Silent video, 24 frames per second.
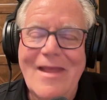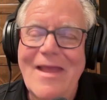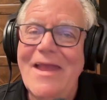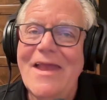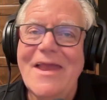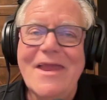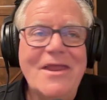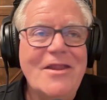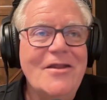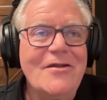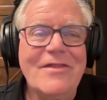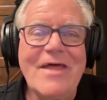
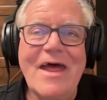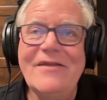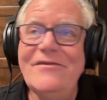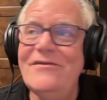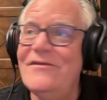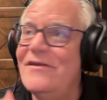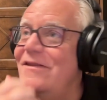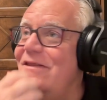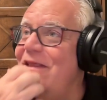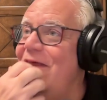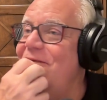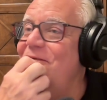
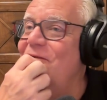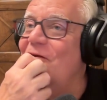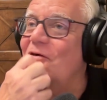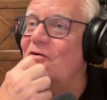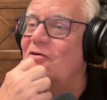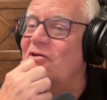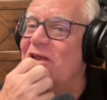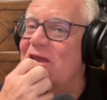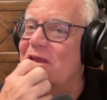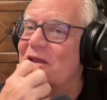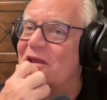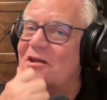That's so
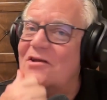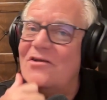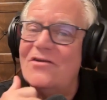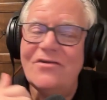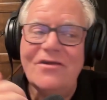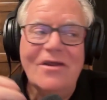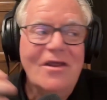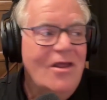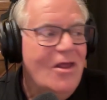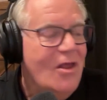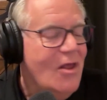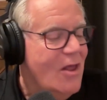key,
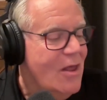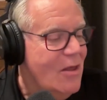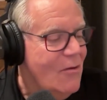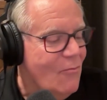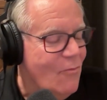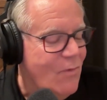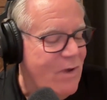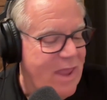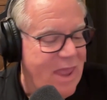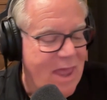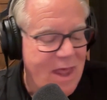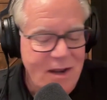because
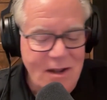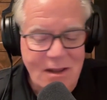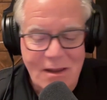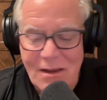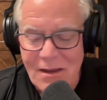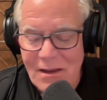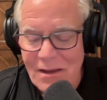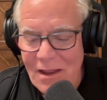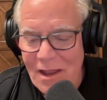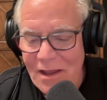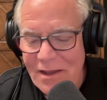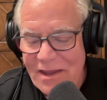we had
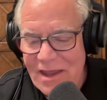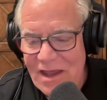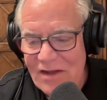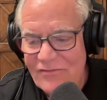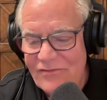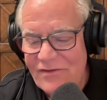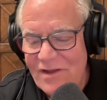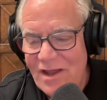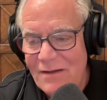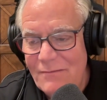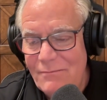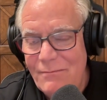a
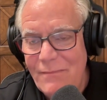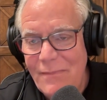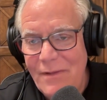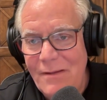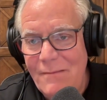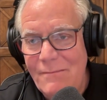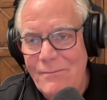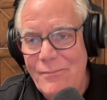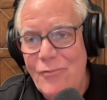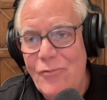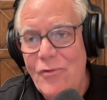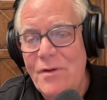guest on,
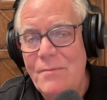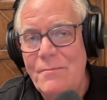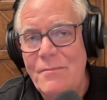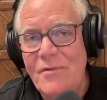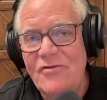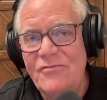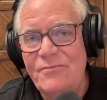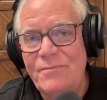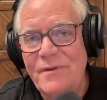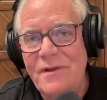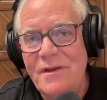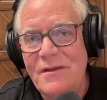boy, it
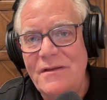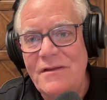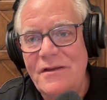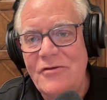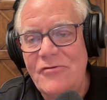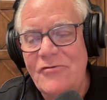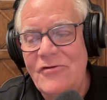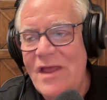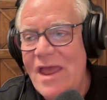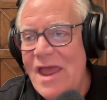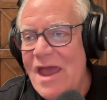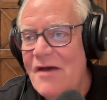must be a
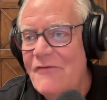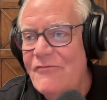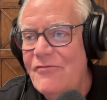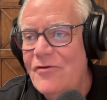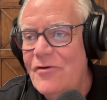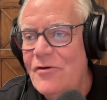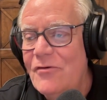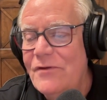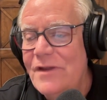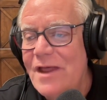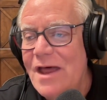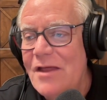year and a half
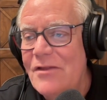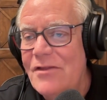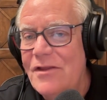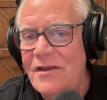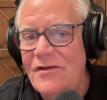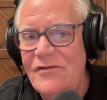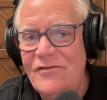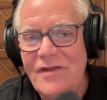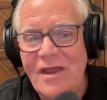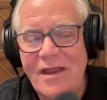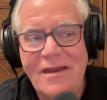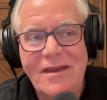ago now.
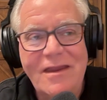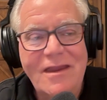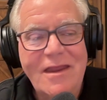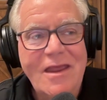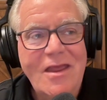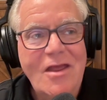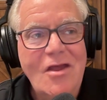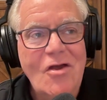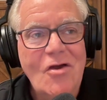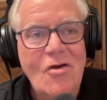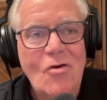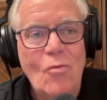They said,
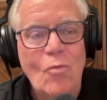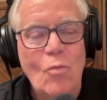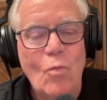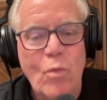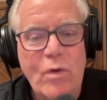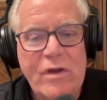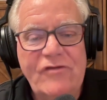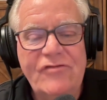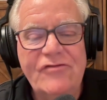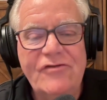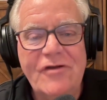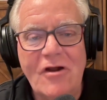
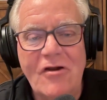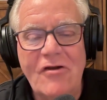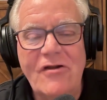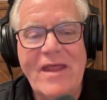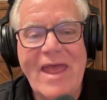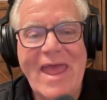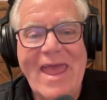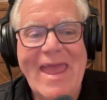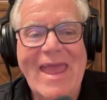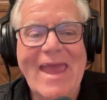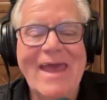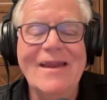we started
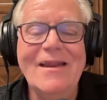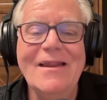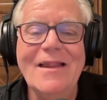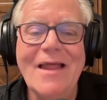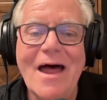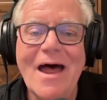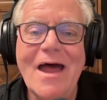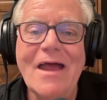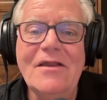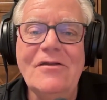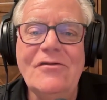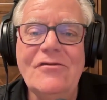to
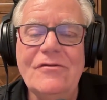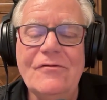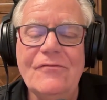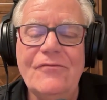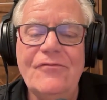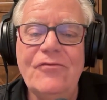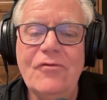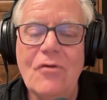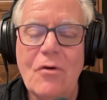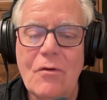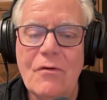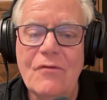analyze the
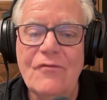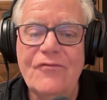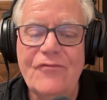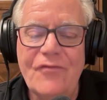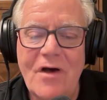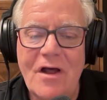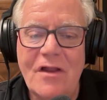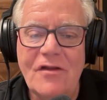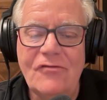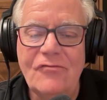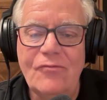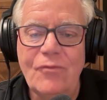flow of
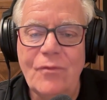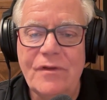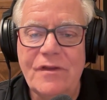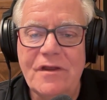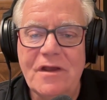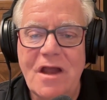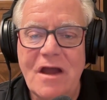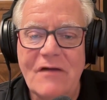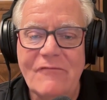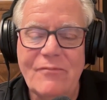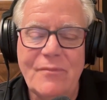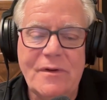funds when the
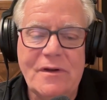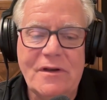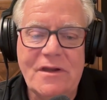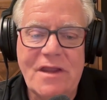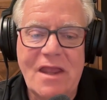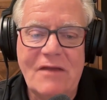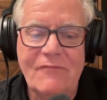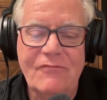government gave